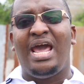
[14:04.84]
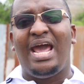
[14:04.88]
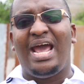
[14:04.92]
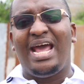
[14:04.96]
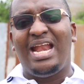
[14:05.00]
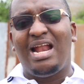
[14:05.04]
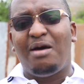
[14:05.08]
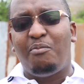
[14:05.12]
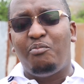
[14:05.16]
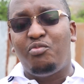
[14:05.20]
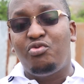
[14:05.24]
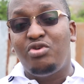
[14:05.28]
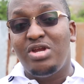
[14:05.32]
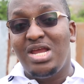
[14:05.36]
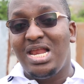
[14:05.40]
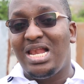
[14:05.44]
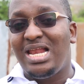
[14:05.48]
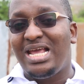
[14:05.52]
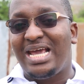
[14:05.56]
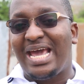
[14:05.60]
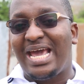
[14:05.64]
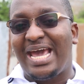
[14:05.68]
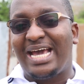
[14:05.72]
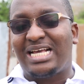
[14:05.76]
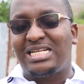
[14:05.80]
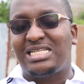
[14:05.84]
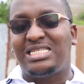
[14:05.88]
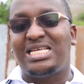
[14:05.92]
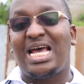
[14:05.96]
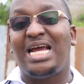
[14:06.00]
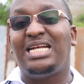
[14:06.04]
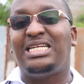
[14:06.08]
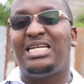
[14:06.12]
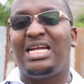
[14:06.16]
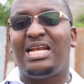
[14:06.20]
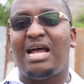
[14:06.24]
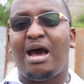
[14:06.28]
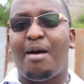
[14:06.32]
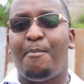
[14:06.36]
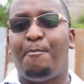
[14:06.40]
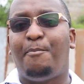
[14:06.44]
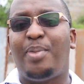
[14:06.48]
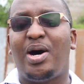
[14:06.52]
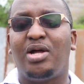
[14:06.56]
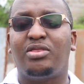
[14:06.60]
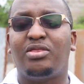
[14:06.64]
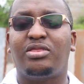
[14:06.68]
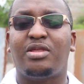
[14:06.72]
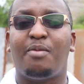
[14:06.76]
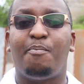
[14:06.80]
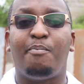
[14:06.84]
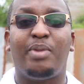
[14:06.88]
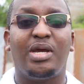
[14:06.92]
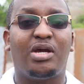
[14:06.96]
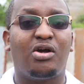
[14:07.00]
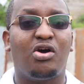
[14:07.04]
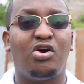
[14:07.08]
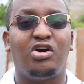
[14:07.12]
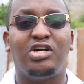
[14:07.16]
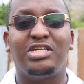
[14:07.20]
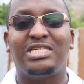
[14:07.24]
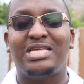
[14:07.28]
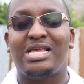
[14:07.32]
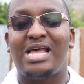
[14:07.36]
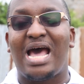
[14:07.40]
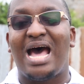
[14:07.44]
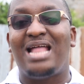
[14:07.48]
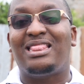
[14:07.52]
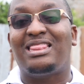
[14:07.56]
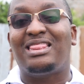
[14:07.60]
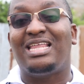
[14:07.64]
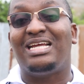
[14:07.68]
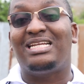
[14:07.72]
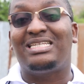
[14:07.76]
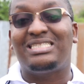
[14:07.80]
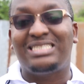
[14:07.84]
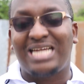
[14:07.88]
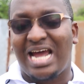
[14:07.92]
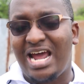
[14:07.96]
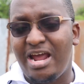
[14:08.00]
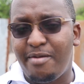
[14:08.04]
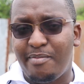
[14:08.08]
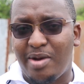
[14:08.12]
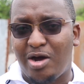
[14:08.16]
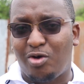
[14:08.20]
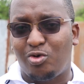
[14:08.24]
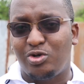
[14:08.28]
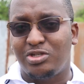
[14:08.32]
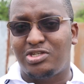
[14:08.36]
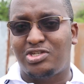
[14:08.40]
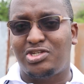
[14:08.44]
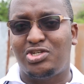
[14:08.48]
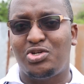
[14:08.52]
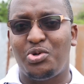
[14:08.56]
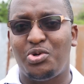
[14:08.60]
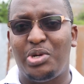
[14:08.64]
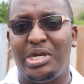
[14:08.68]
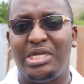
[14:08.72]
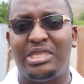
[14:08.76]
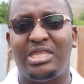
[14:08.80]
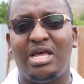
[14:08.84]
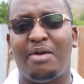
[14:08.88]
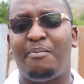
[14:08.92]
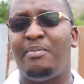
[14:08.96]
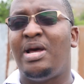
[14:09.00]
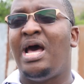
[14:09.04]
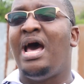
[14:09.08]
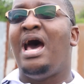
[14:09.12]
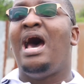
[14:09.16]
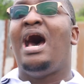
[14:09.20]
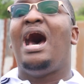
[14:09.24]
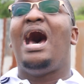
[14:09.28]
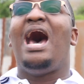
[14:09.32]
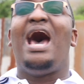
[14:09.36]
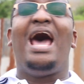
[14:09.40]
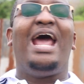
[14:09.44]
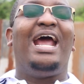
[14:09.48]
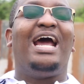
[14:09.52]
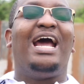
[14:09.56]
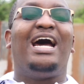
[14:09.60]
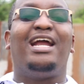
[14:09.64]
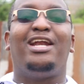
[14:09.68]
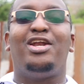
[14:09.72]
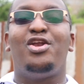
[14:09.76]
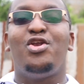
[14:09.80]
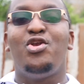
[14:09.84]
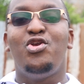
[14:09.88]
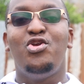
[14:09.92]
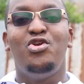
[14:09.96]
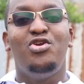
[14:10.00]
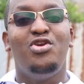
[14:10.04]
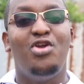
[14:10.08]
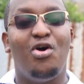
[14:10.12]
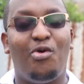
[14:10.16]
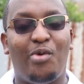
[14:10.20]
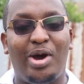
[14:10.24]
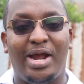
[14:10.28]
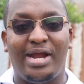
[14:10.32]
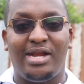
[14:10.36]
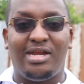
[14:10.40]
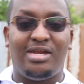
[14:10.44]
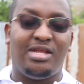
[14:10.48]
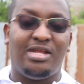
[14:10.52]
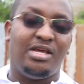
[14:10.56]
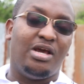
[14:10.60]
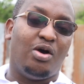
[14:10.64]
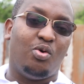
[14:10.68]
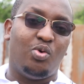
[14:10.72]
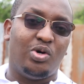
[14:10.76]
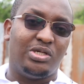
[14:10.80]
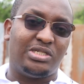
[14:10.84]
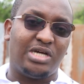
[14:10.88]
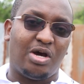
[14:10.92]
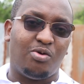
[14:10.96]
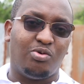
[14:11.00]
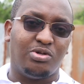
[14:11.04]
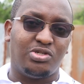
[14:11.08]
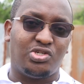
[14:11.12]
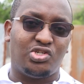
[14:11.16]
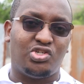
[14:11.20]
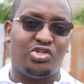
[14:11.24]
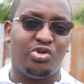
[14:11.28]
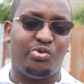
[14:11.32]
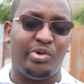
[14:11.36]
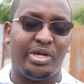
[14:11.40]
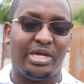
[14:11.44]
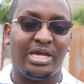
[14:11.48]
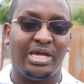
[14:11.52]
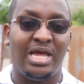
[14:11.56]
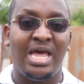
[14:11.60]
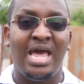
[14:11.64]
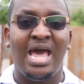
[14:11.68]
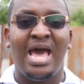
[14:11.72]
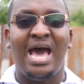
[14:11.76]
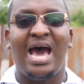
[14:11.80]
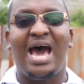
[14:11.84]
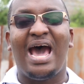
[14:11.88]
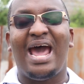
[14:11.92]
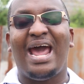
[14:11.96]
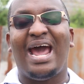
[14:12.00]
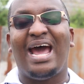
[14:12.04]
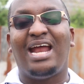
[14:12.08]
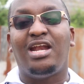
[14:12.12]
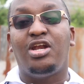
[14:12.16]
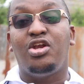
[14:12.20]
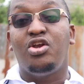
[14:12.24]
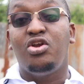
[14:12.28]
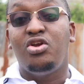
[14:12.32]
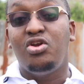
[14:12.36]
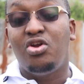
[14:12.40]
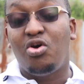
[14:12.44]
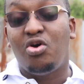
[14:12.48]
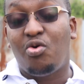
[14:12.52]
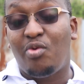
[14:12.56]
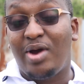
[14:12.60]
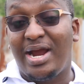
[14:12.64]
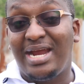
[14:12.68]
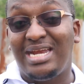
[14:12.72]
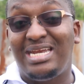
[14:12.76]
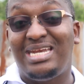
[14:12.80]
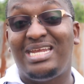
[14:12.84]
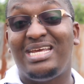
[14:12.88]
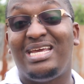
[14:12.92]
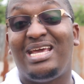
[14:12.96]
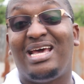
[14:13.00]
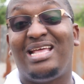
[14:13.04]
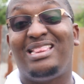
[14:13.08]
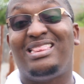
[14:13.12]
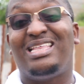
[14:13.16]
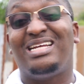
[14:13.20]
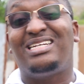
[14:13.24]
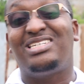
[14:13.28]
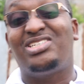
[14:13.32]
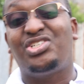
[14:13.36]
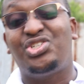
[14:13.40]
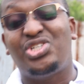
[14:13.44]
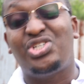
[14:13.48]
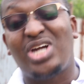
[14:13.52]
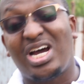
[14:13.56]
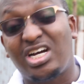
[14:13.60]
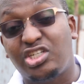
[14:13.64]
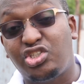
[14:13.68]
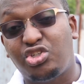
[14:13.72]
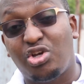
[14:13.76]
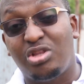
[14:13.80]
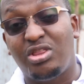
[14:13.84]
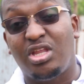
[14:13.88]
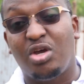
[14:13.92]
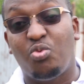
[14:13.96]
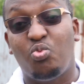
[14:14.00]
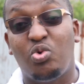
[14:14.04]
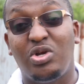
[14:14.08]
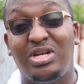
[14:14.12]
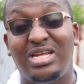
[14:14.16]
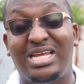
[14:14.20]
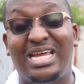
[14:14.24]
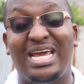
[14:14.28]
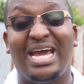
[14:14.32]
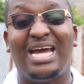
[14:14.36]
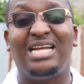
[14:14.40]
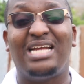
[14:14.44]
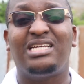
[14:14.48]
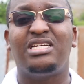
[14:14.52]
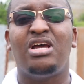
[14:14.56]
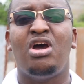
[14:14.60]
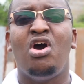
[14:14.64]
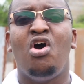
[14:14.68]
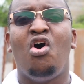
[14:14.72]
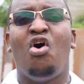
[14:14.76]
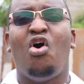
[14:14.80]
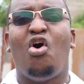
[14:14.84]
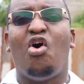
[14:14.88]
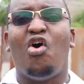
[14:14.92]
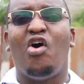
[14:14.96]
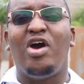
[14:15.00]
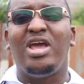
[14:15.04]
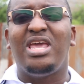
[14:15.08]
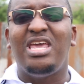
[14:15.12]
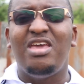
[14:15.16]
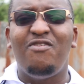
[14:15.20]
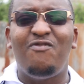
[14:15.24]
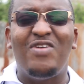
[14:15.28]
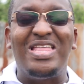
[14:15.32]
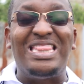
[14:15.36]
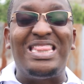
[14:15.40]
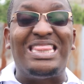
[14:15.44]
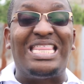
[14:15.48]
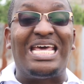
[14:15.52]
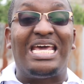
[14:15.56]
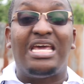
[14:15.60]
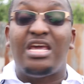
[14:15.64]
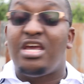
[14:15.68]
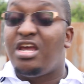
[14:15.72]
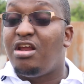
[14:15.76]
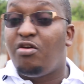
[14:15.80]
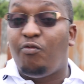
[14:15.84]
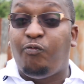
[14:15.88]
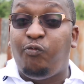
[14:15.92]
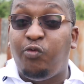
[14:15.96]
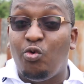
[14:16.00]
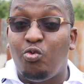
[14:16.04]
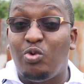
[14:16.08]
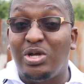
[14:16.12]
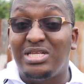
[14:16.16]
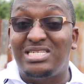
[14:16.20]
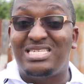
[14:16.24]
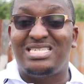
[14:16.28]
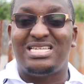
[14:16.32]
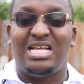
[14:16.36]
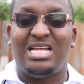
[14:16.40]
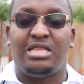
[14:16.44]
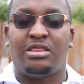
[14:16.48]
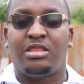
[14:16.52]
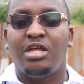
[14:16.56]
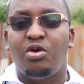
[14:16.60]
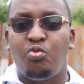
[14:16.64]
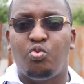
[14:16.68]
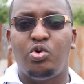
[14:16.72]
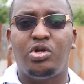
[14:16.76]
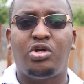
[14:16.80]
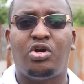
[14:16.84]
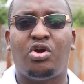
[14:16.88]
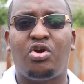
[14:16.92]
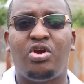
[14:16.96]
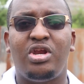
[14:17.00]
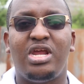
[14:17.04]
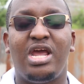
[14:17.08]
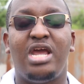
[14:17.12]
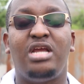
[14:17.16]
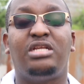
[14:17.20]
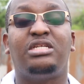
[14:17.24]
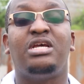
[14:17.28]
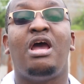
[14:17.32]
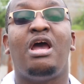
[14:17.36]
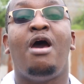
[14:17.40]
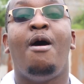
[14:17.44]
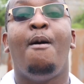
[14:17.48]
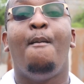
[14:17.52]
And I'm really excited about them because at the time I was doing them, I had no idea what I was doing. I had no idea the traction they would get or even the influence that they would create,